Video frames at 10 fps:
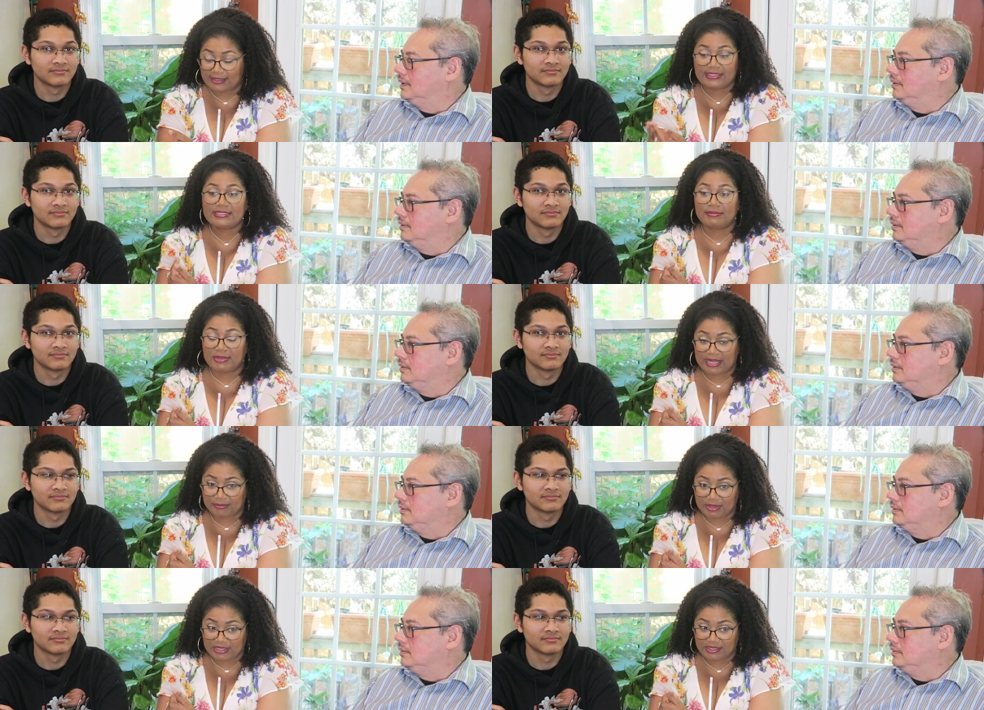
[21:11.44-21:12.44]
Speaker 1: at least in
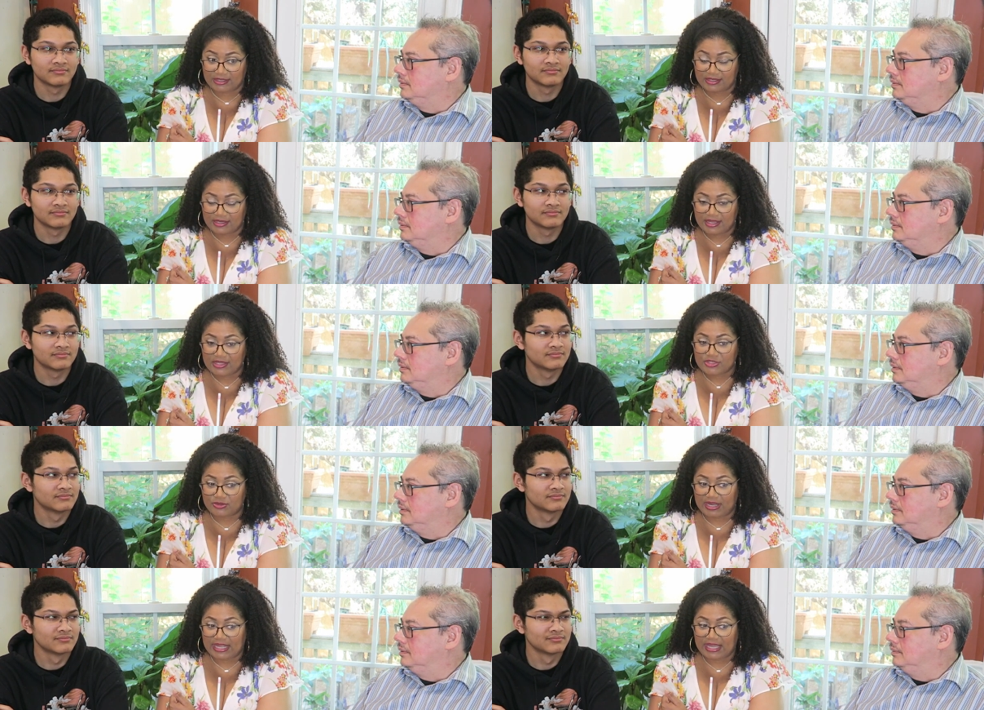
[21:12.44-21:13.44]
my opinion.
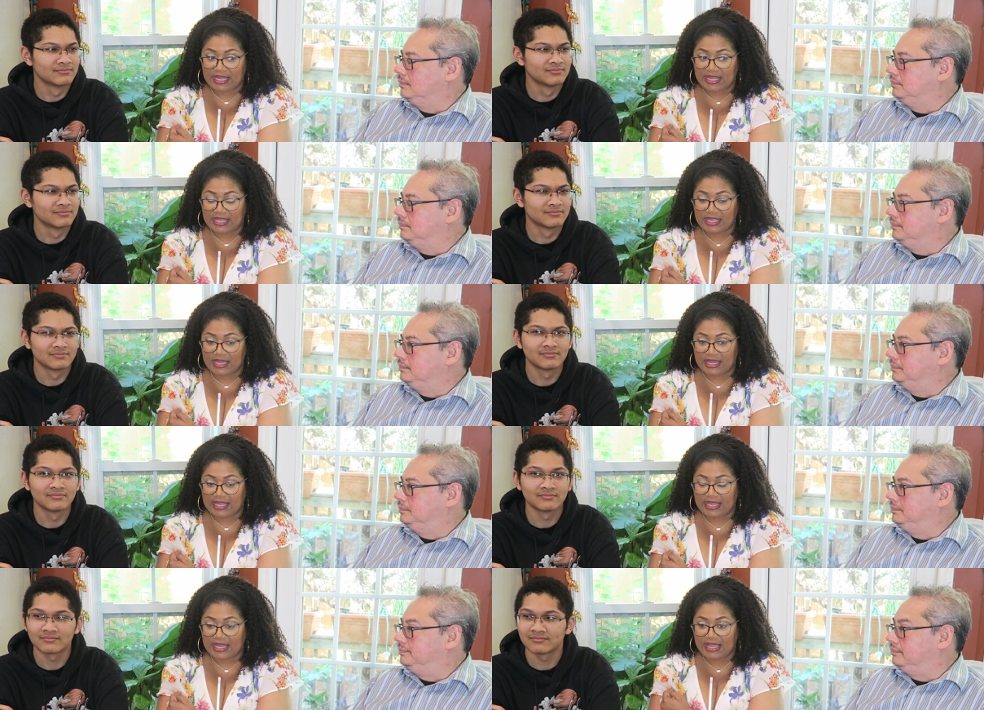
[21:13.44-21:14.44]
So I, I,
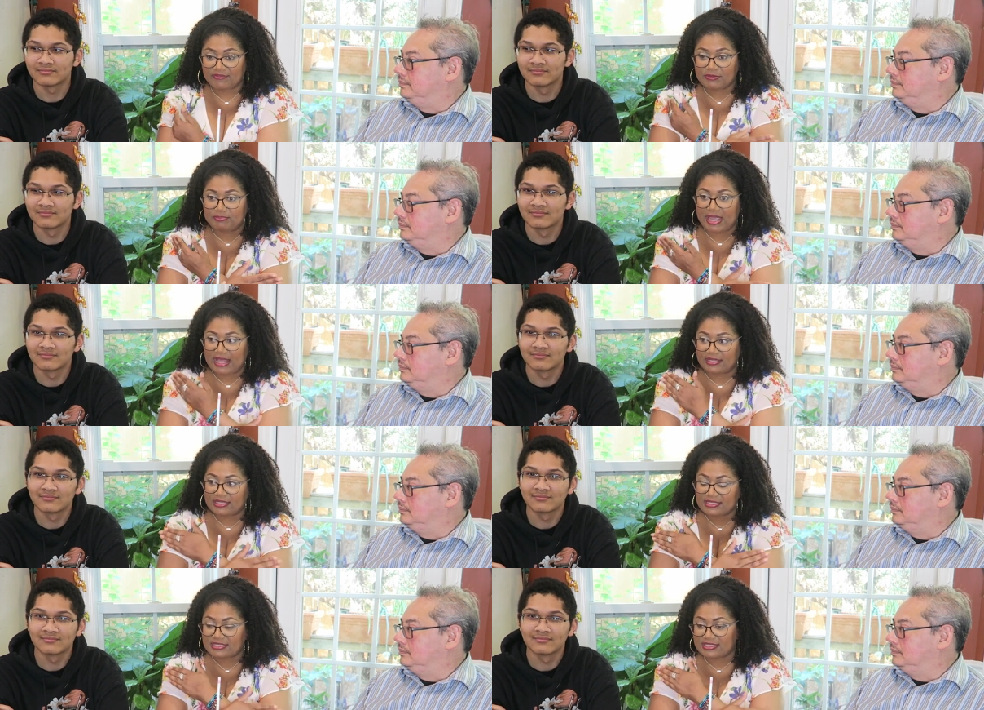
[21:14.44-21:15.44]
I have to
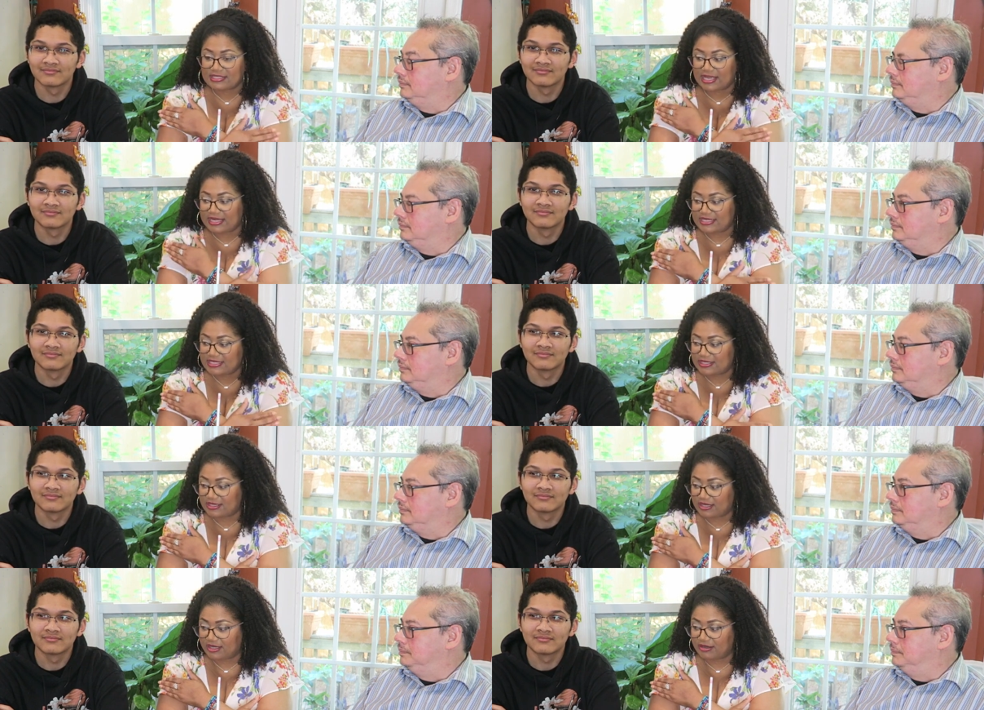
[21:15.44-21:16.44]
balance this
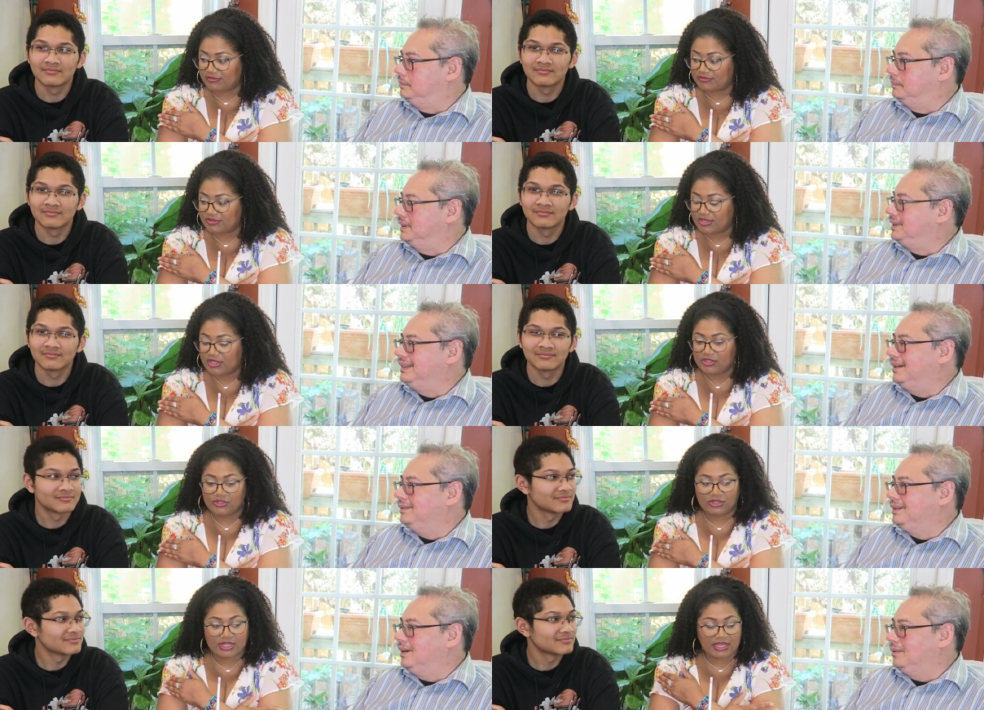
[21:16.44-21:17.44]
idea of but you
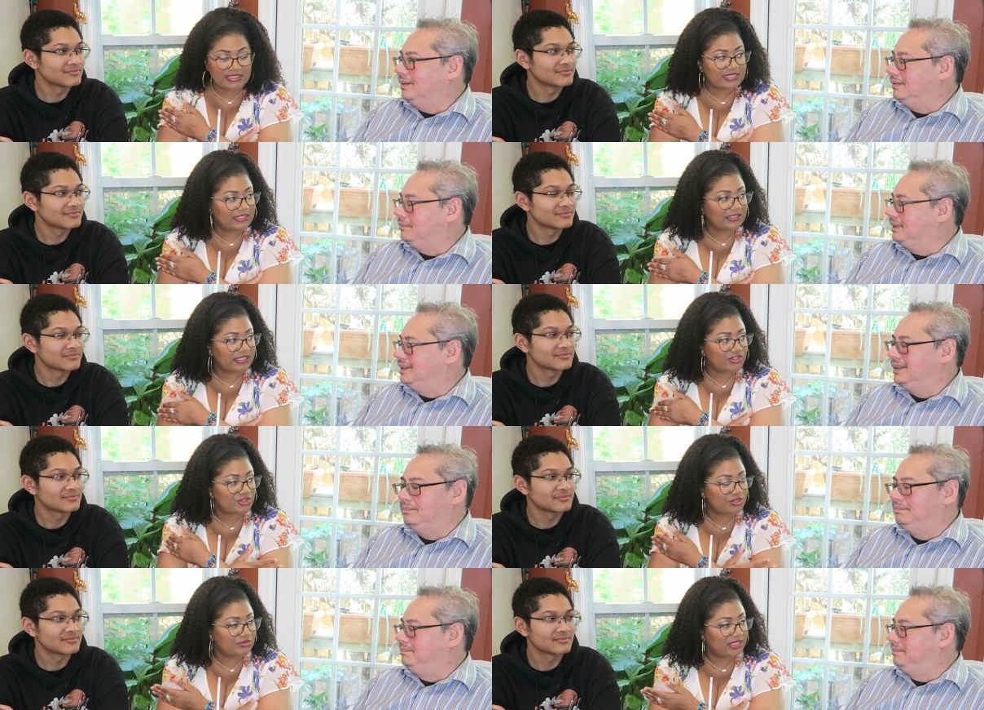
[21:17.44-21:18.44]
never
Speaker 2: you're know constantly you, a
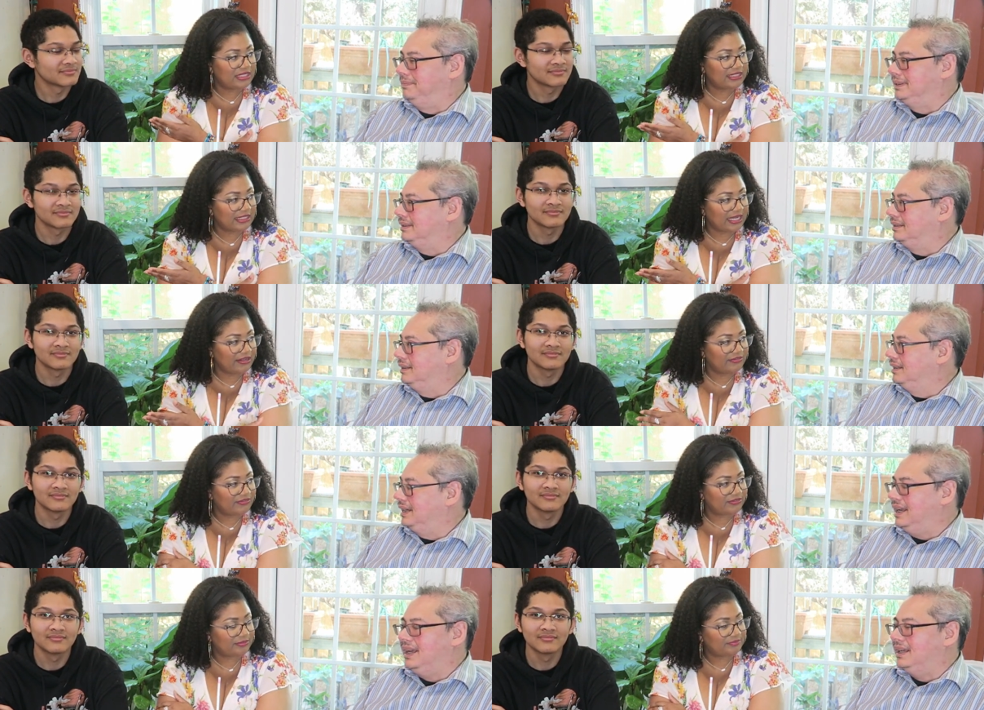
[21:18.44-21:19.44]
student but, in
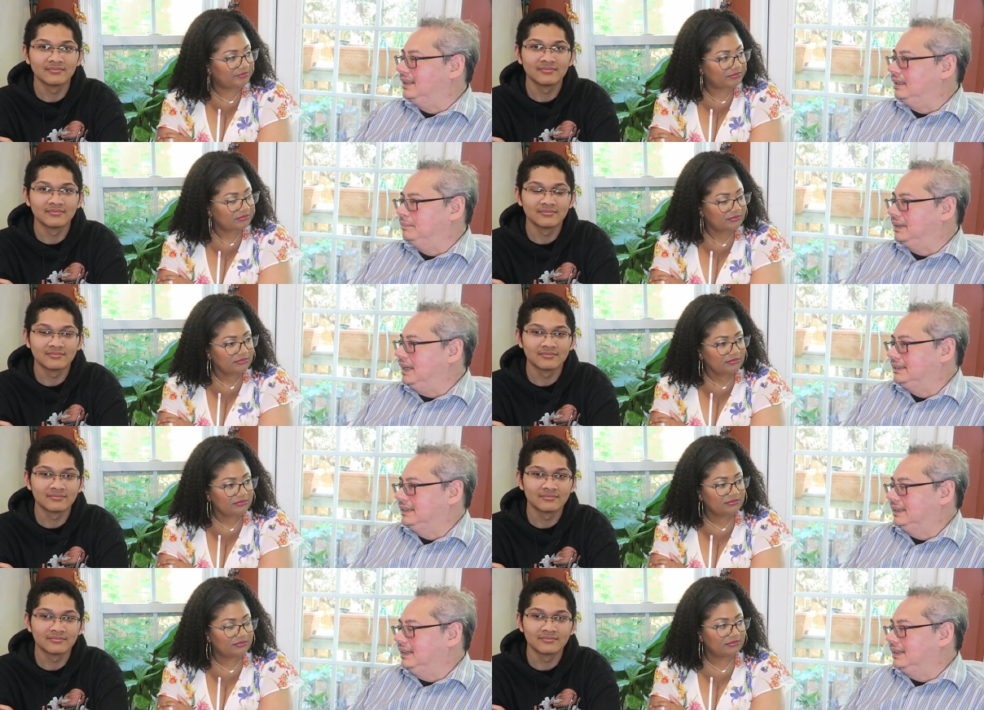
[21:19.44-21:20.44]
life. Yeah, that, but
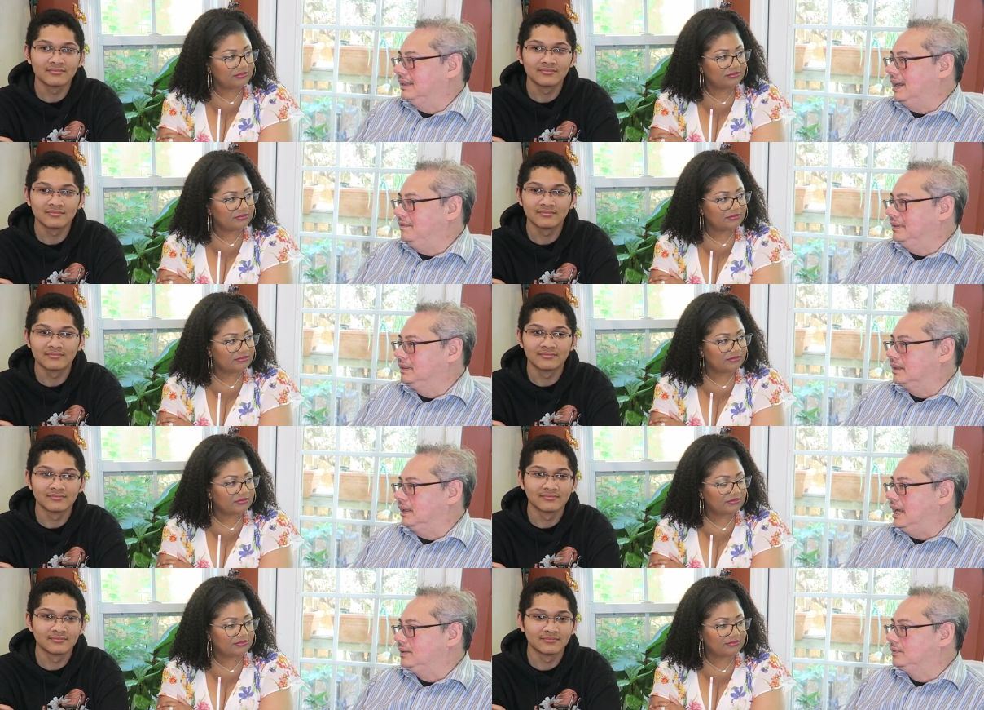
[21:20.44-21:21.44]
that's the thing. Life is a
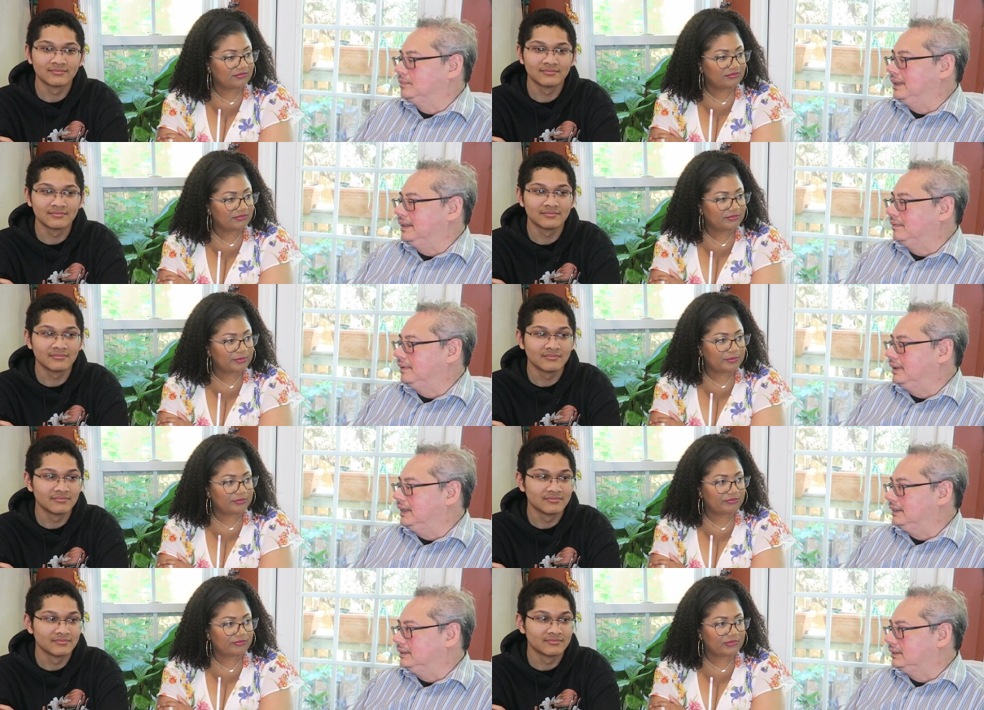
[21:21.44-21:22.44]
classroom that never
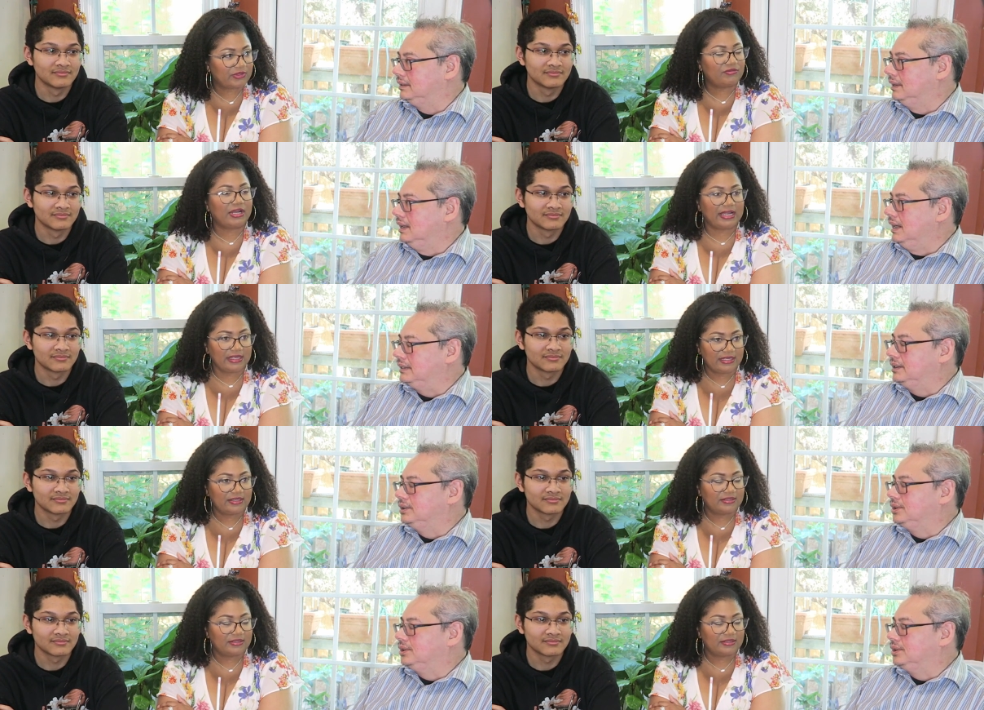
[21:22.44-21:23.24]
ends.
Speaker 1: Right. It's